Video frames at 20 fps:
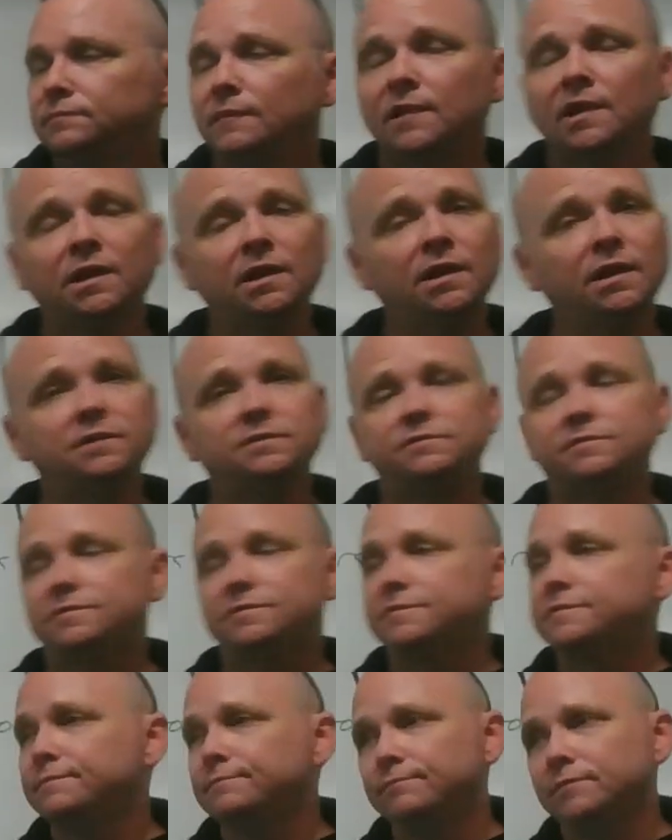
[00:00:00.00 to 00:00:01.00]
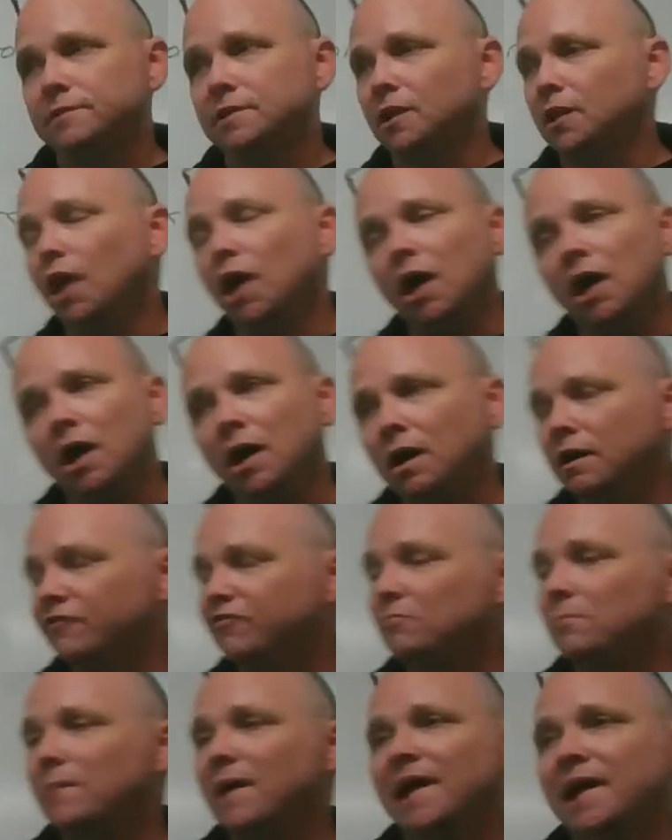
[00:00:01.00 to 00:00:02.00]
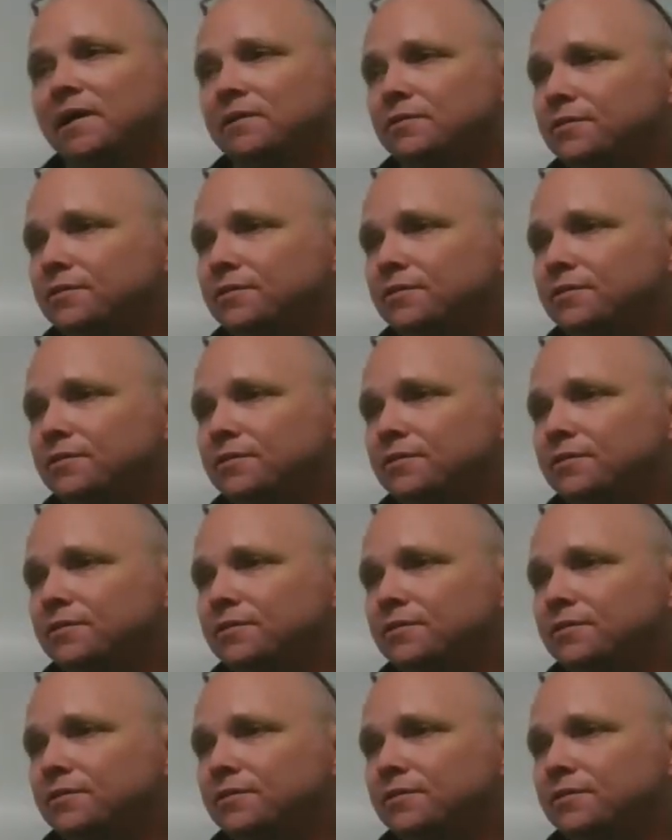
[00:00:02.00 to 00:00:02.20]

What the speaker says: It's the law of math.